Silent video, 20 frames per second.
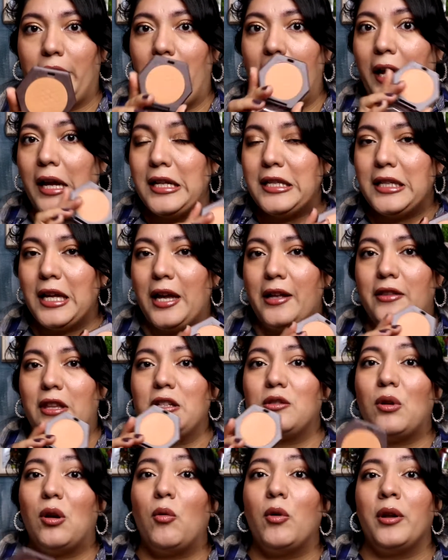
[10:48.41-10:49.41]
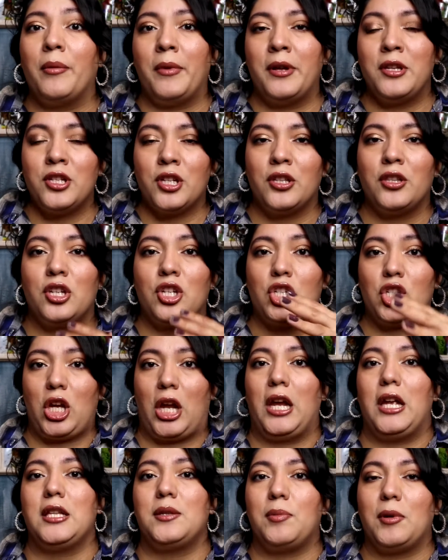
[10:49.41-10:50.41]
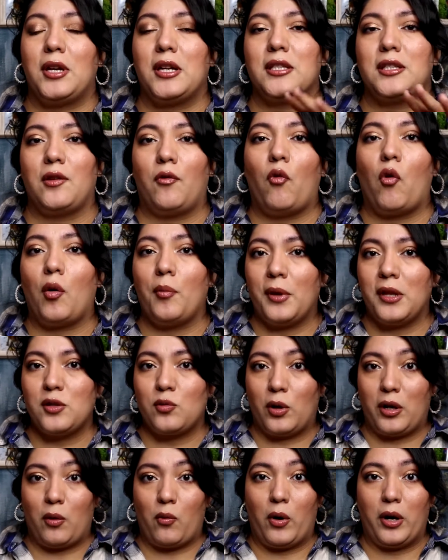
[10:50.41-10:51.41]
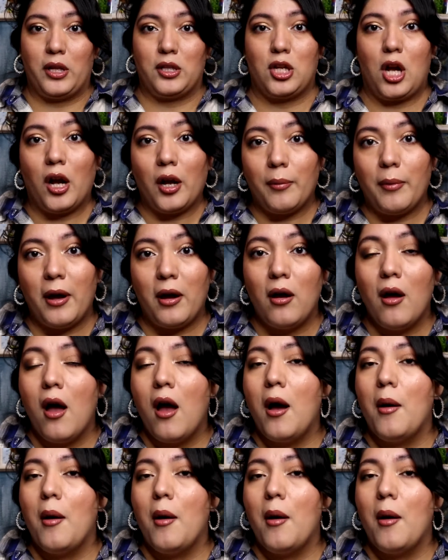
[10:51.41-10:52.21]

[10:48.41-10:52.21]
Like I said, that's why I want to mention the shades, because the formula is what I want to talk about.